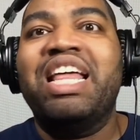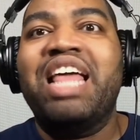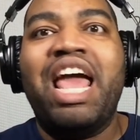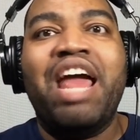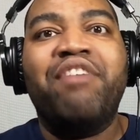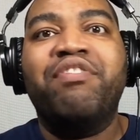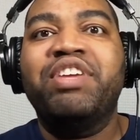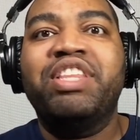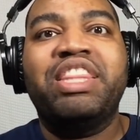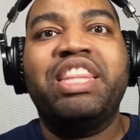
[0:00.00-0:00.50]

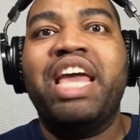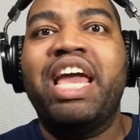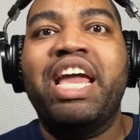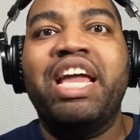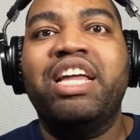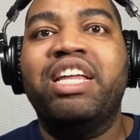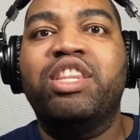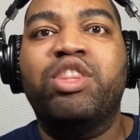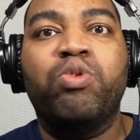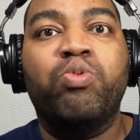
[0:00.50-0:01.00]

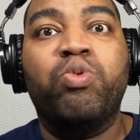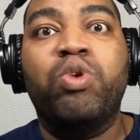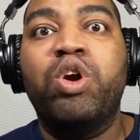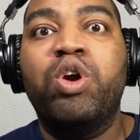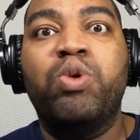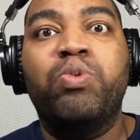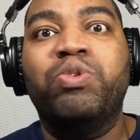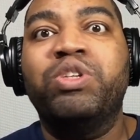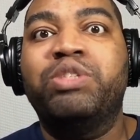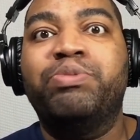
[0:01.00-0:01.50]
everything, the
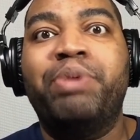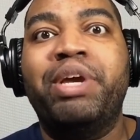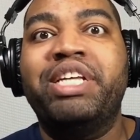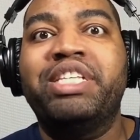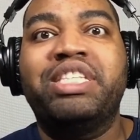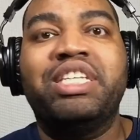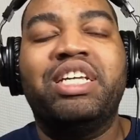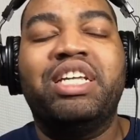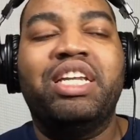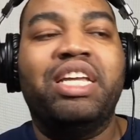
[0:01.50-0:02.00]
world was
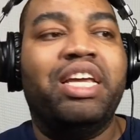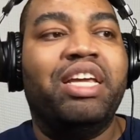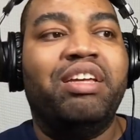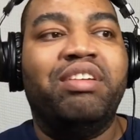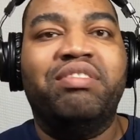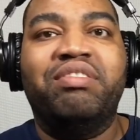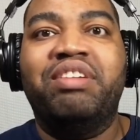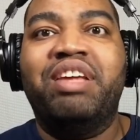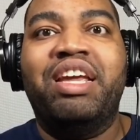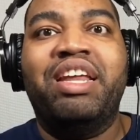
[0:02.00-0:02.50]

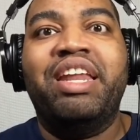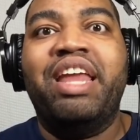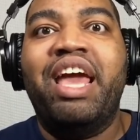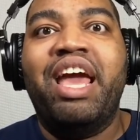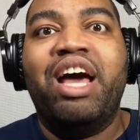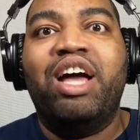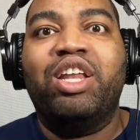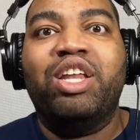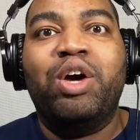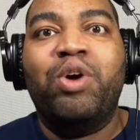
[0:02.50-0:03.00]
basically in
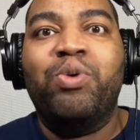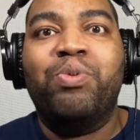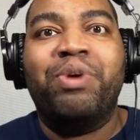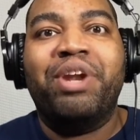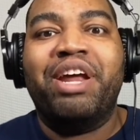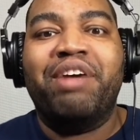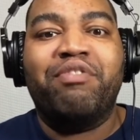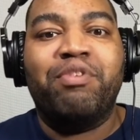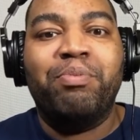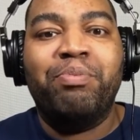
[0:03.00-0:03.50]
hell or
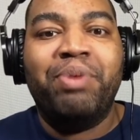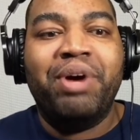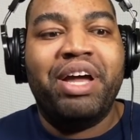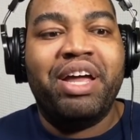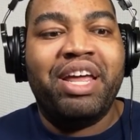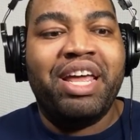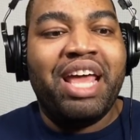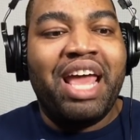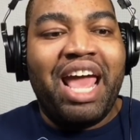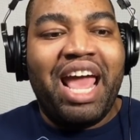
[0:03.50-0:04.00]
whatever.
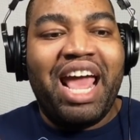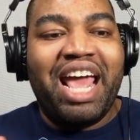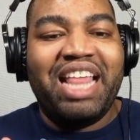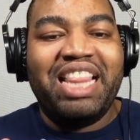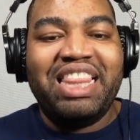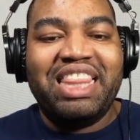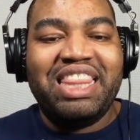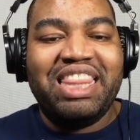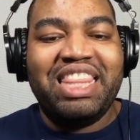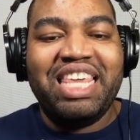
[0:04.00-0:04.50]
But
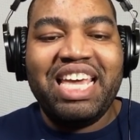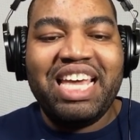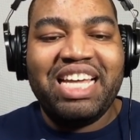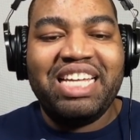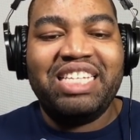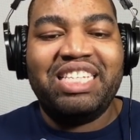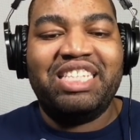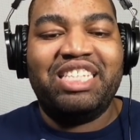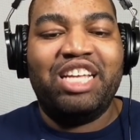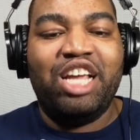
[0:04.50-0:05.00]
in
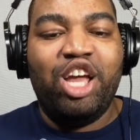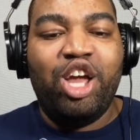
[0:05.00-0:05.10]
this,